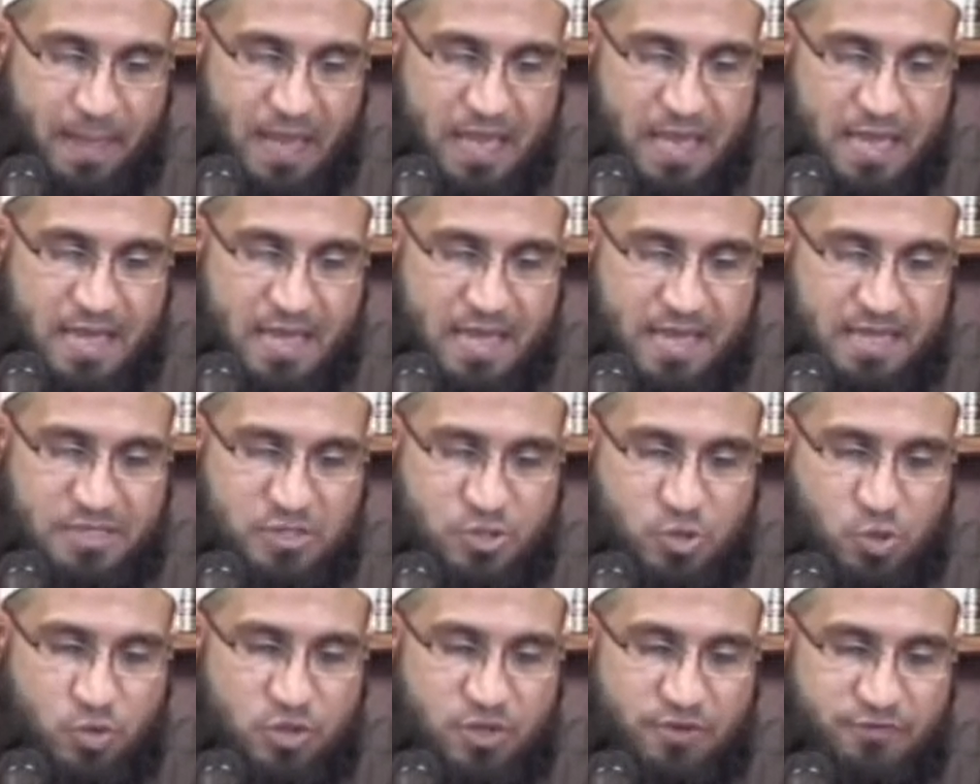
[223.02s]
And
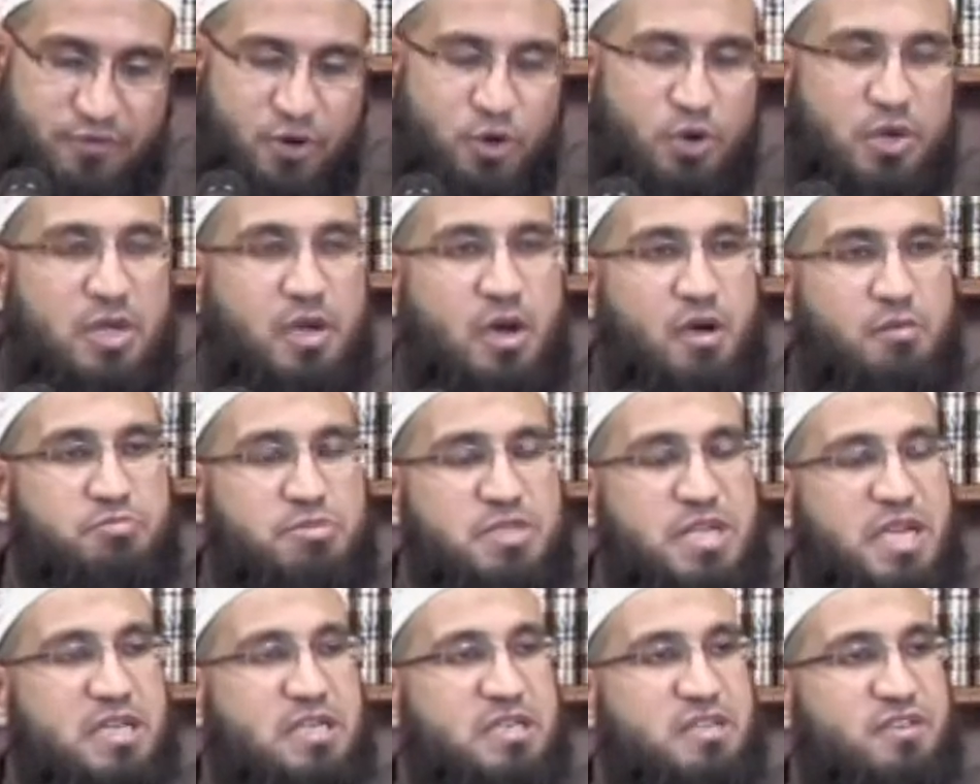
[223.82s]
so the very
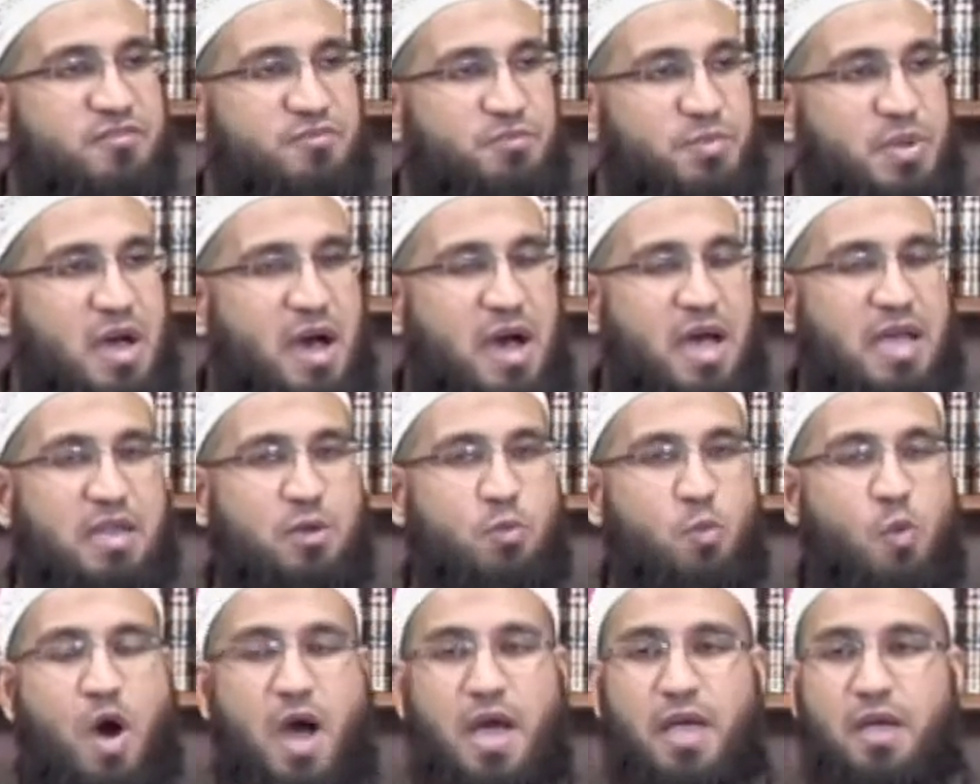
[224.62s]
objective behind
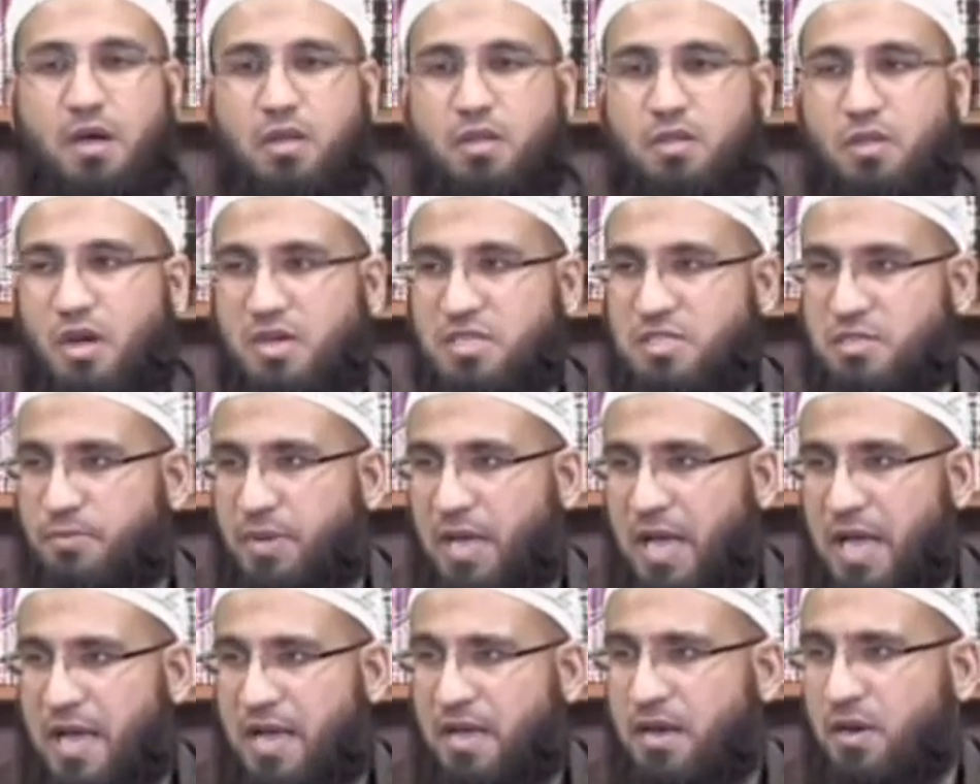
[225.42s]
why Allah
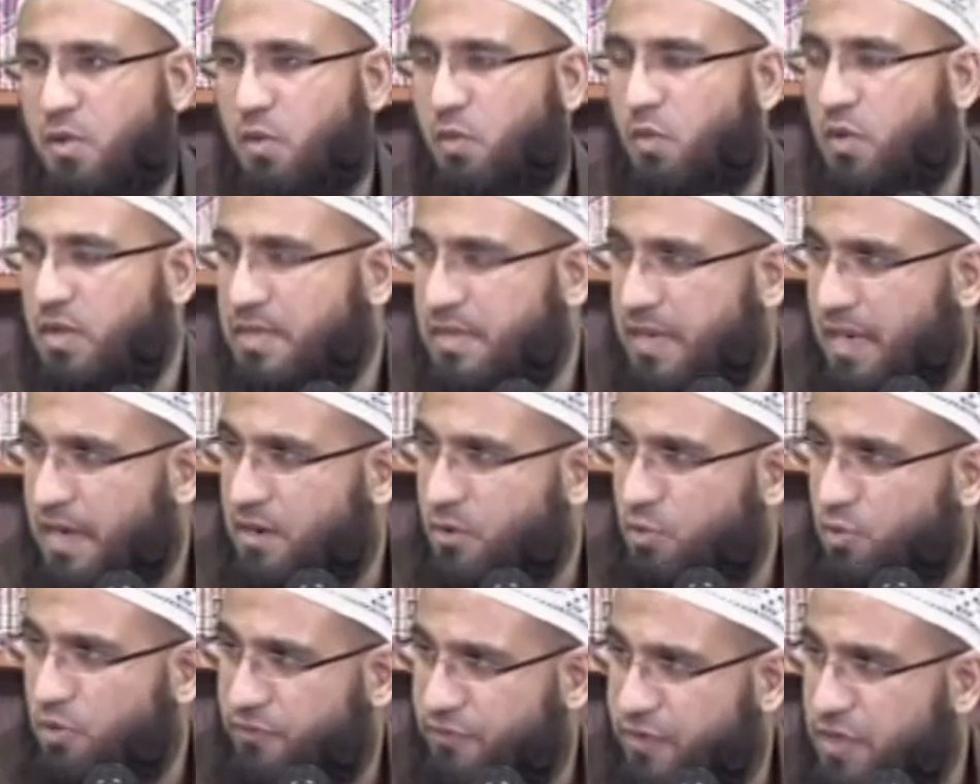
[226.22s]
subhanahu wa ta'ala
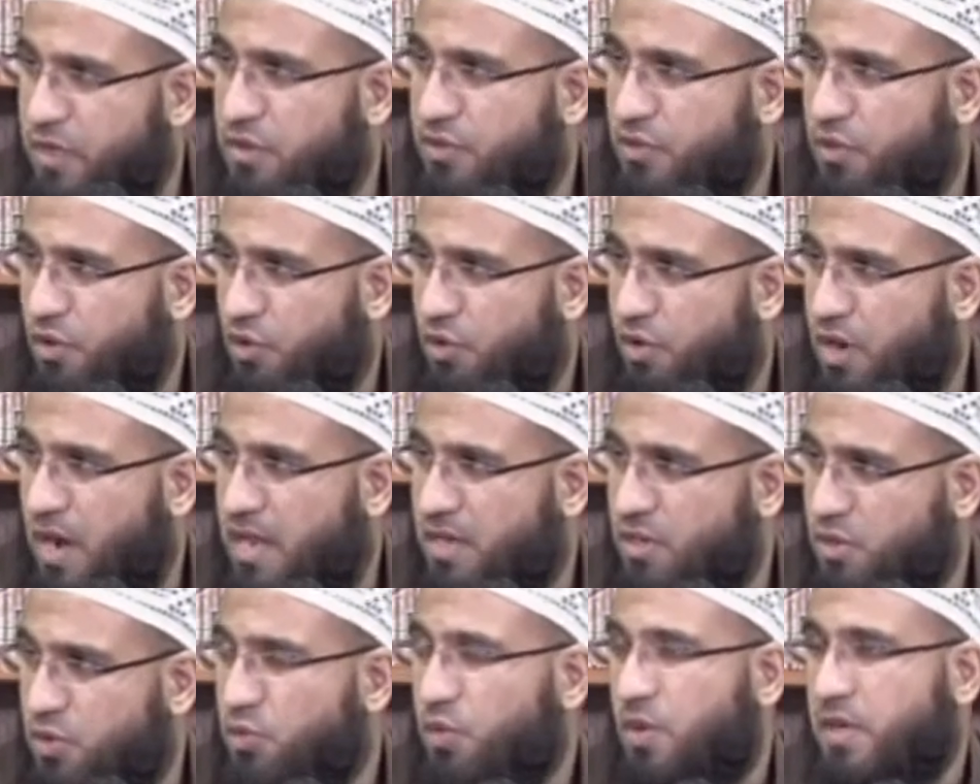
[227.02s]
revealed the Qur'an
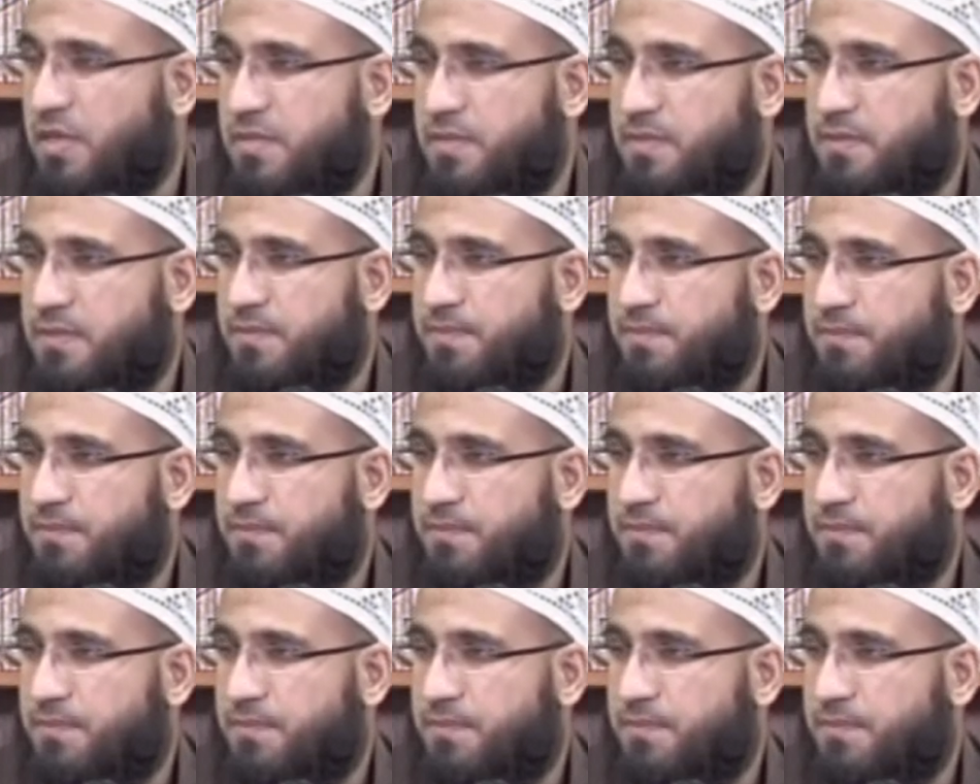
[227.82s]
to us